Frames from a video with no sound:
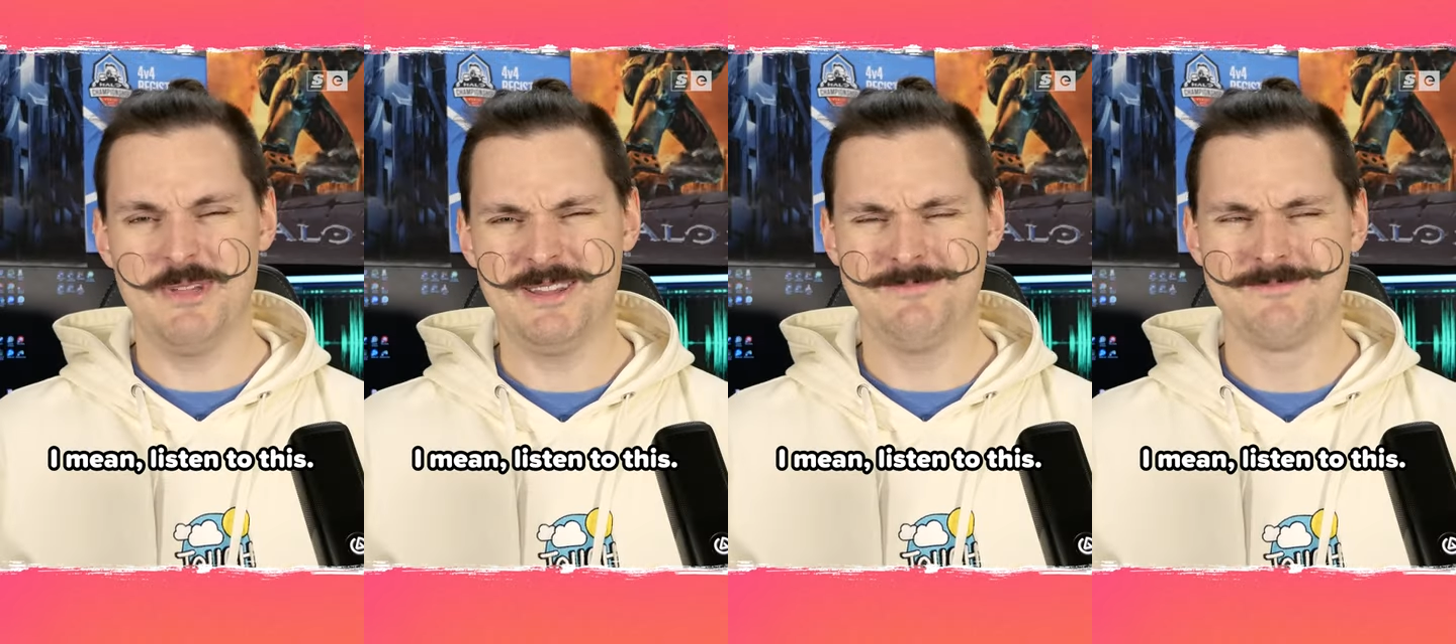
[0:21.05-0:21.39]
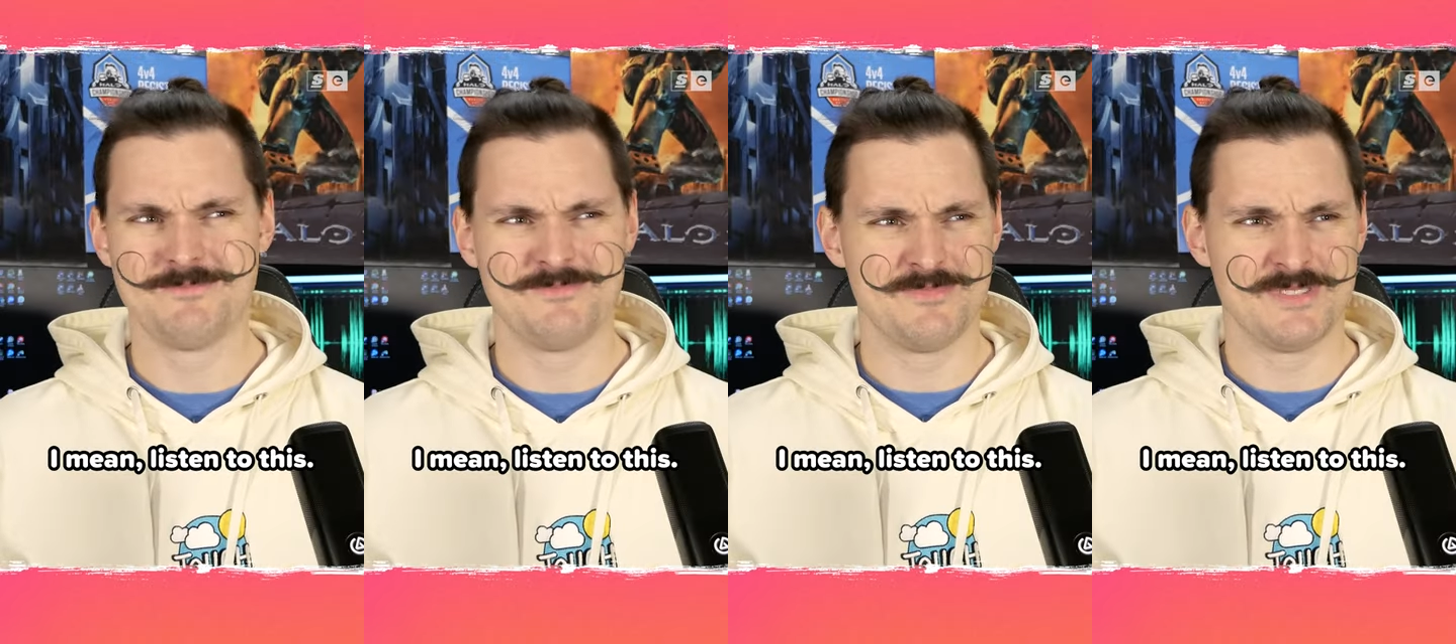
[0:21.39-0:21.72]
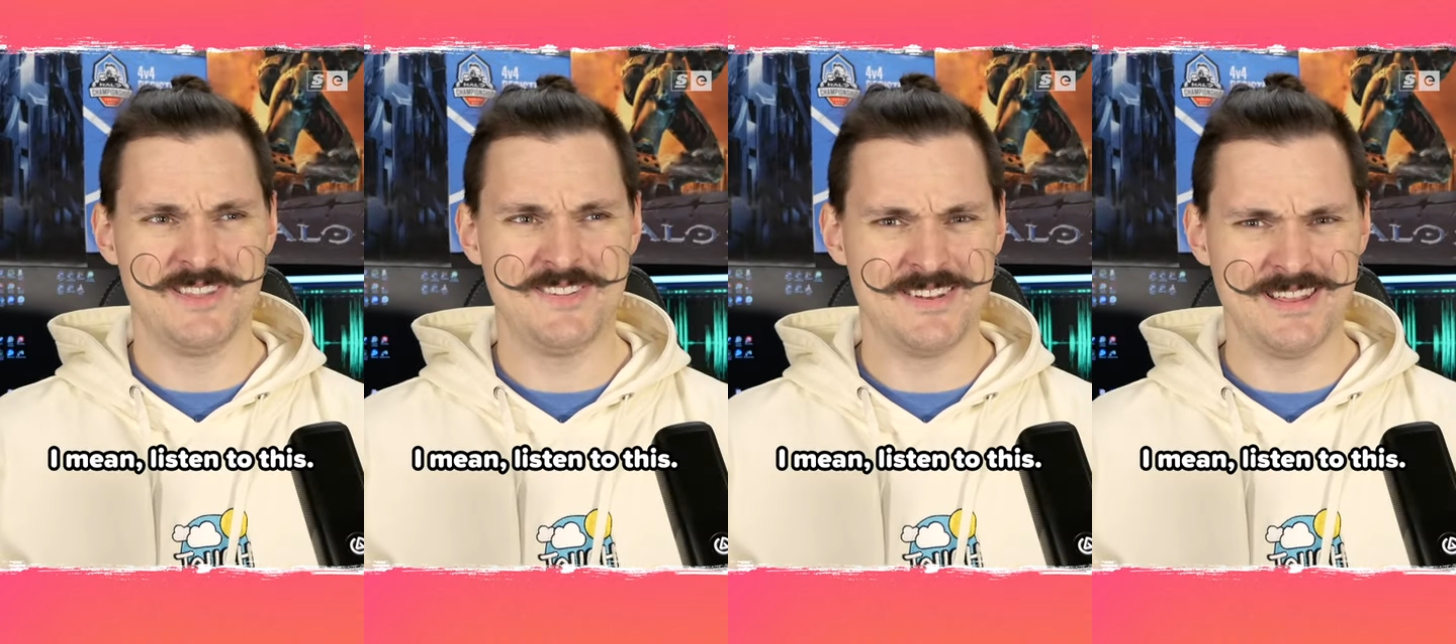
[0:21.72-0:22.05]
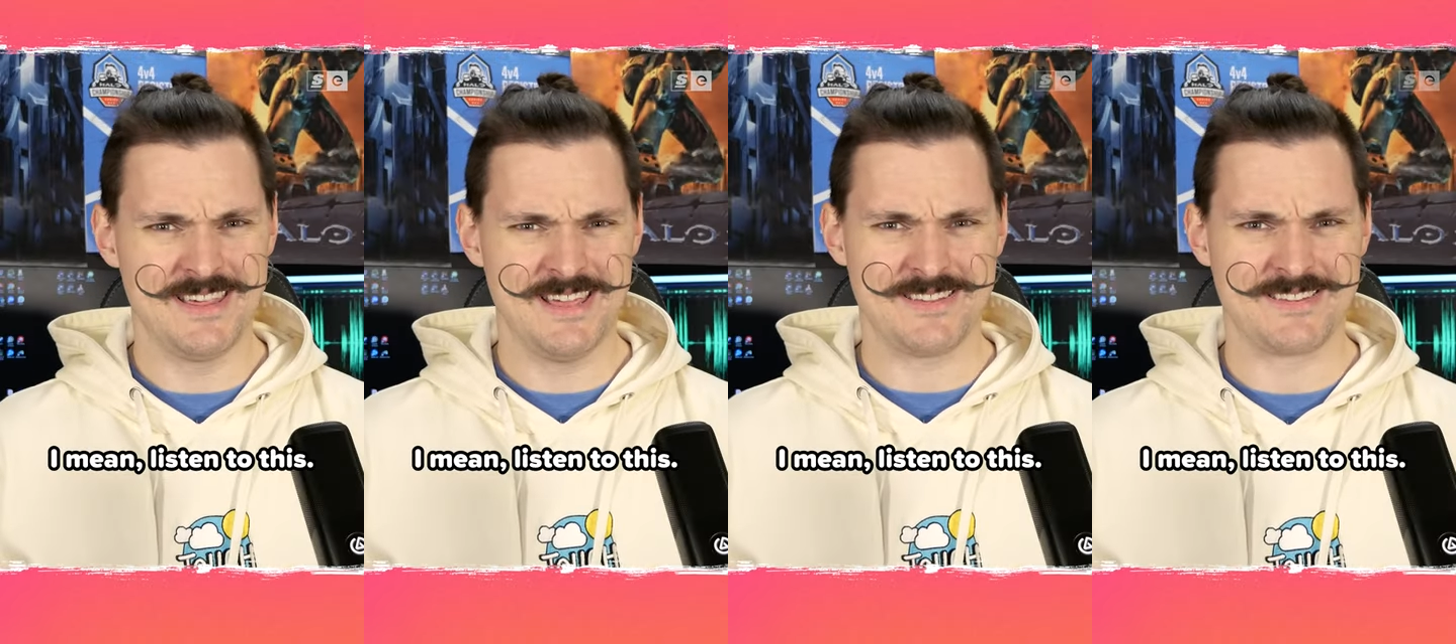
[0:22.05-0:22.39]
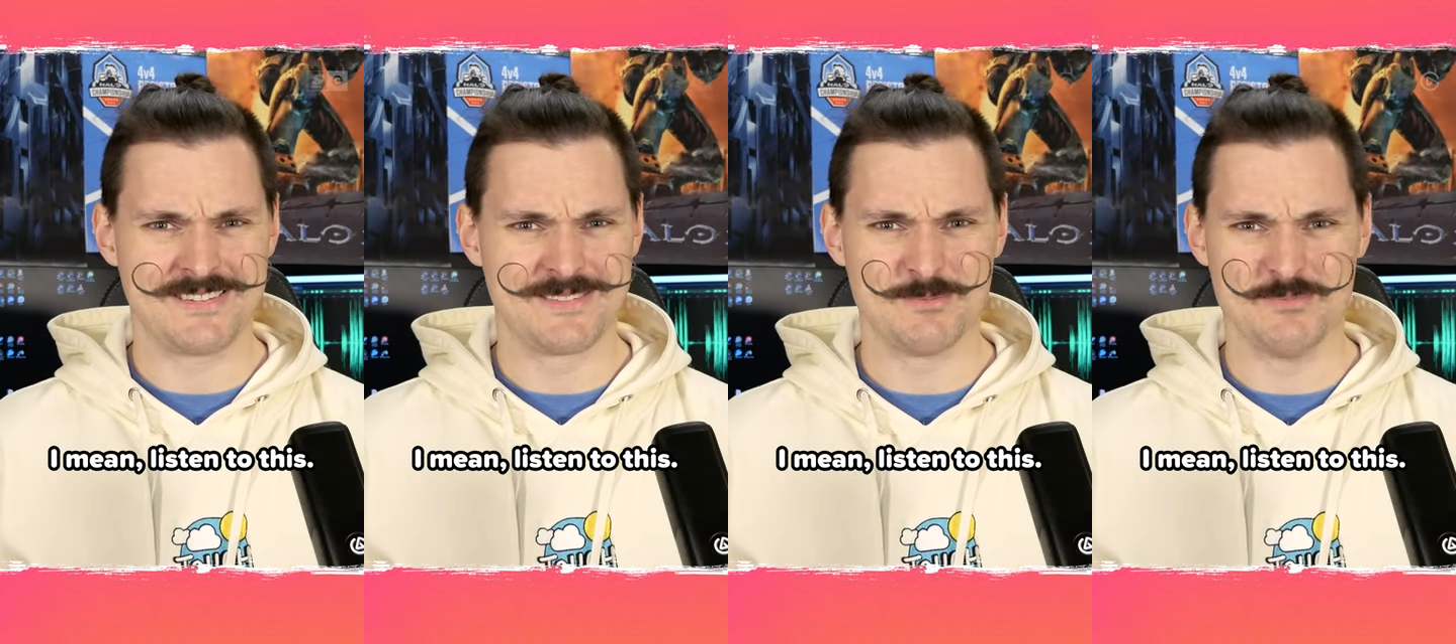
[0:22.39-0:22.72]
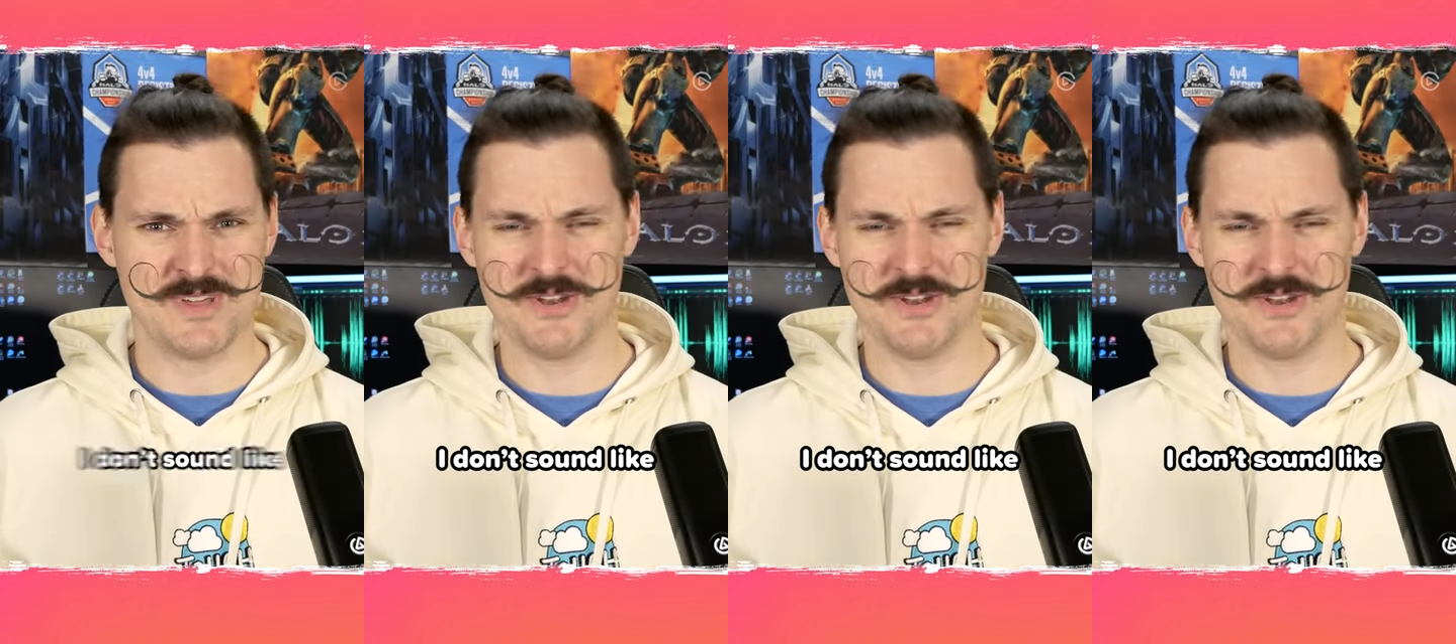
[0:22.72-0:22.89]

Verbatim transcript: I mean, listen to this.